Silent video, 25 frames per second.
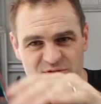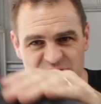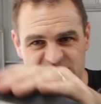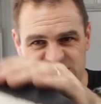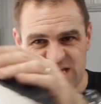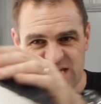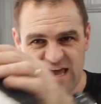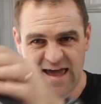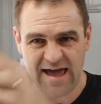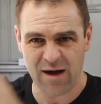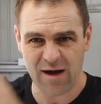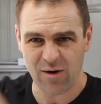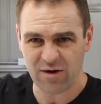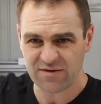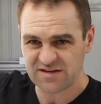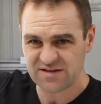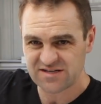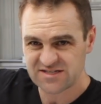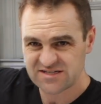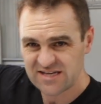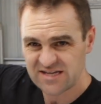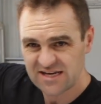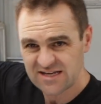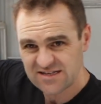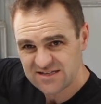the tower.
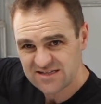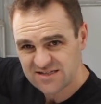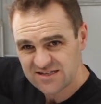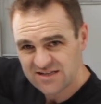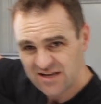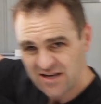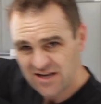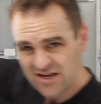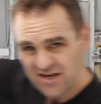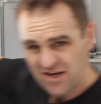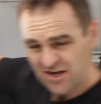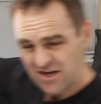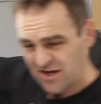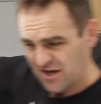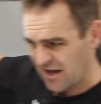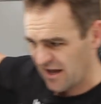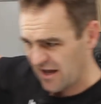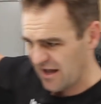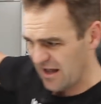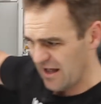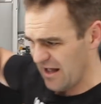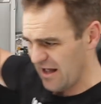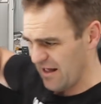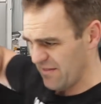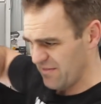This sits,
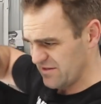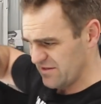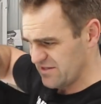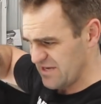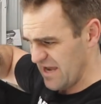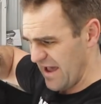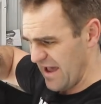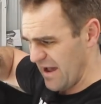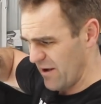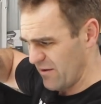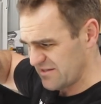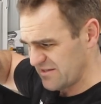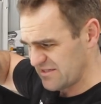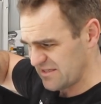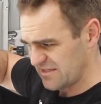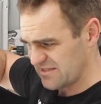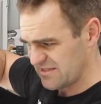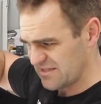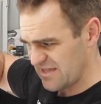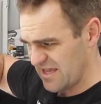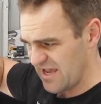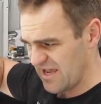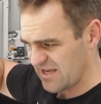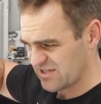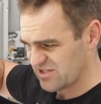the tower sits
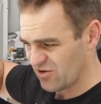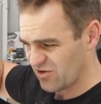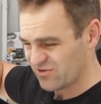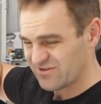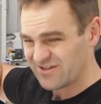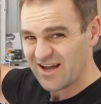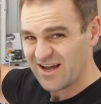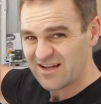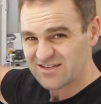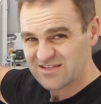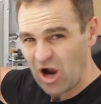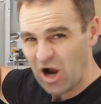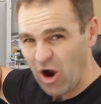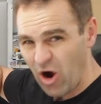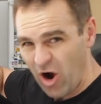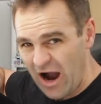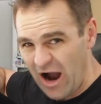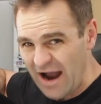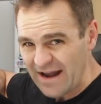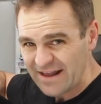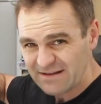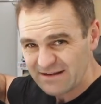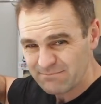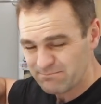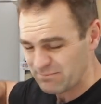there, so it does
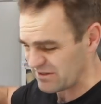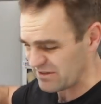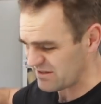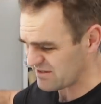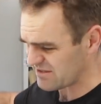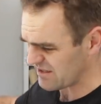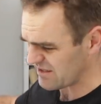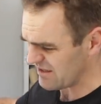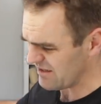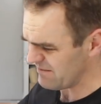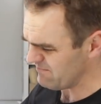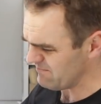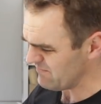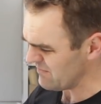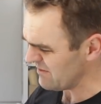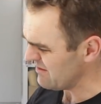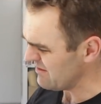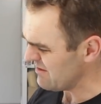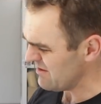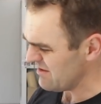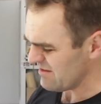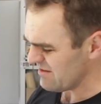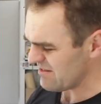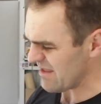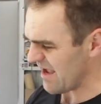hide it, but
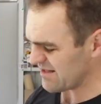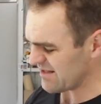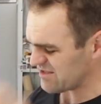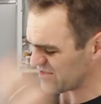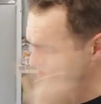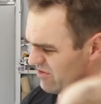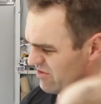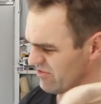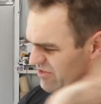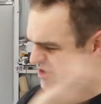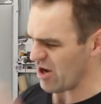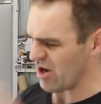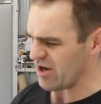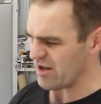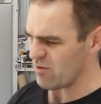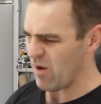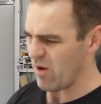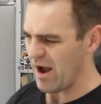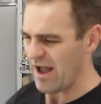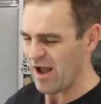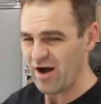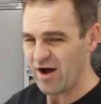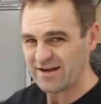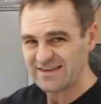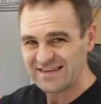that's the only
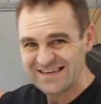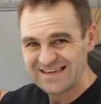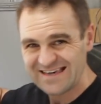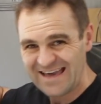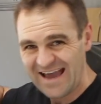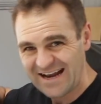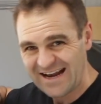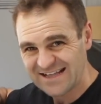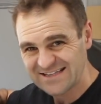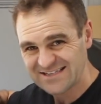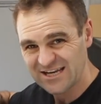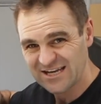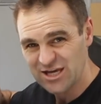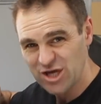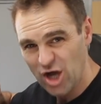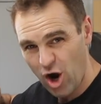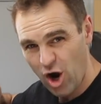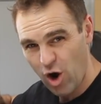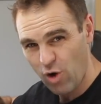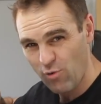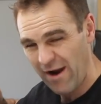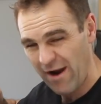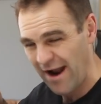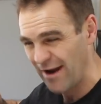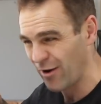way I could get it to
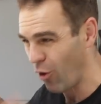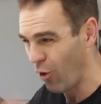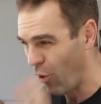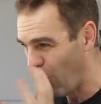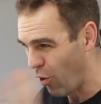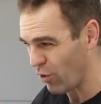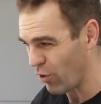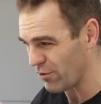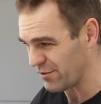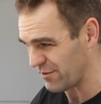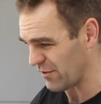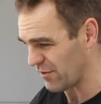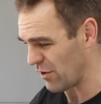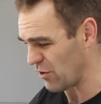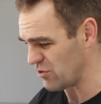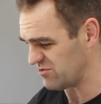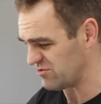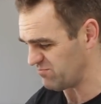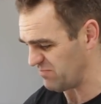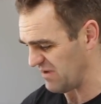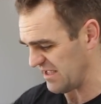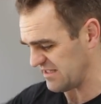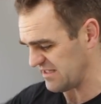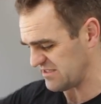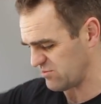go around all of those
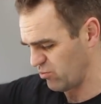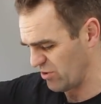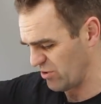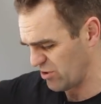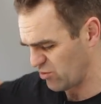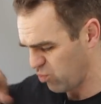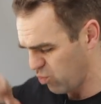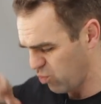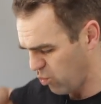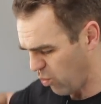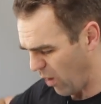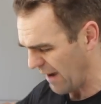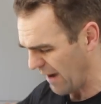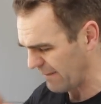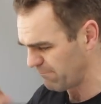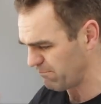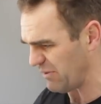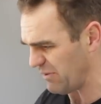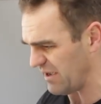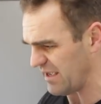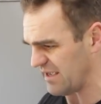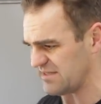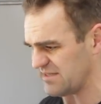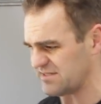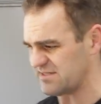bits with one
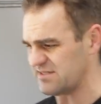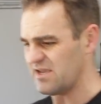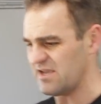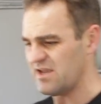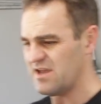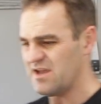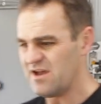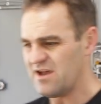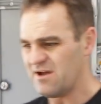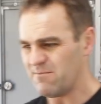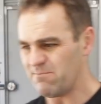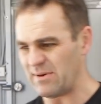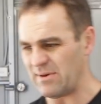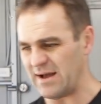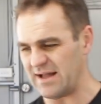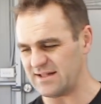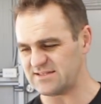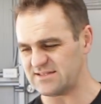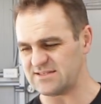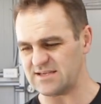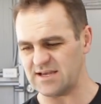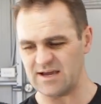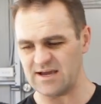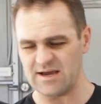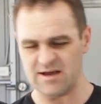piece.
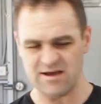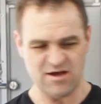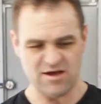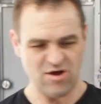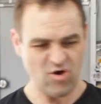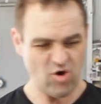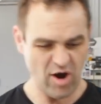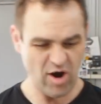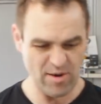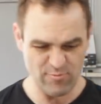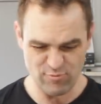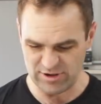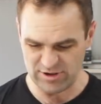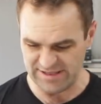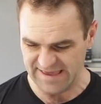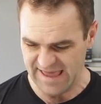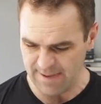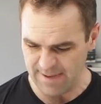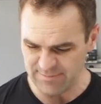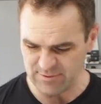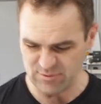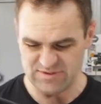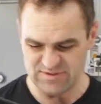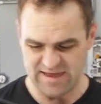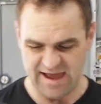But I'm really
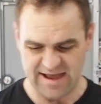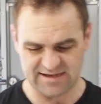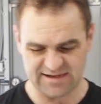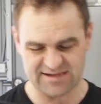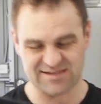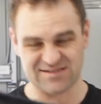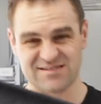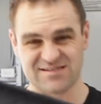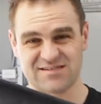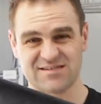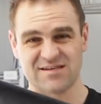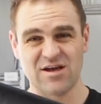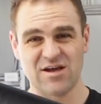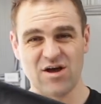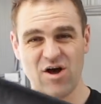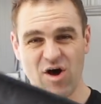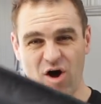happy with that, because